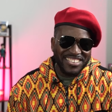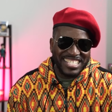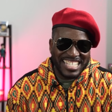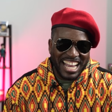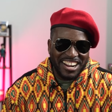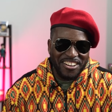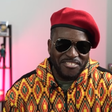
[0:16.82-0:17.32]
us
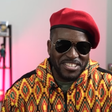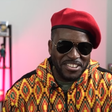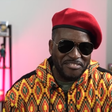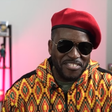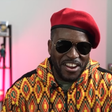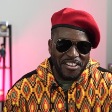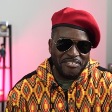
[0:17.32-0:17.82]
start off with the
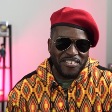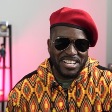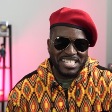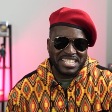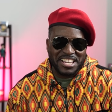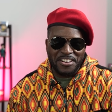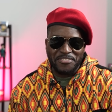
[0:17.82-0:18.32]
very
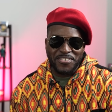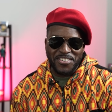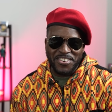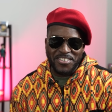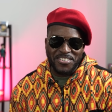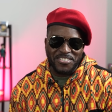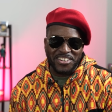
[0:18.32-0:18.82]
first cell
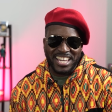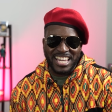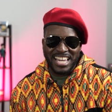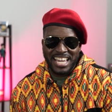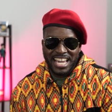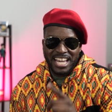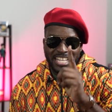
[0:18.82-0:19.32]
phone,
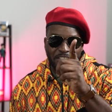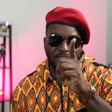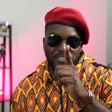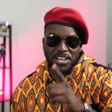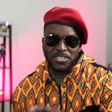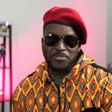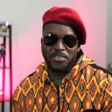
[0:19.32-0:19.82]
okay? The
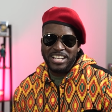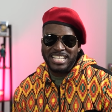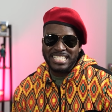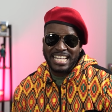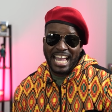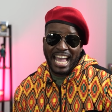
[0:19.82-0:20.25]
first one is the